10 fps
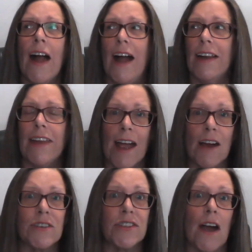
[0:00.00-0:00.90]
are
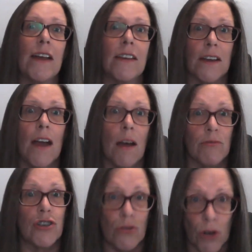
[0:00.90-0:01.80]
now starting to
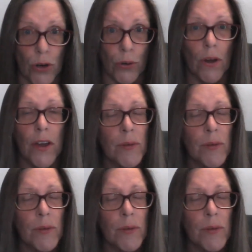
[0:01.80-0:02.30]
come true.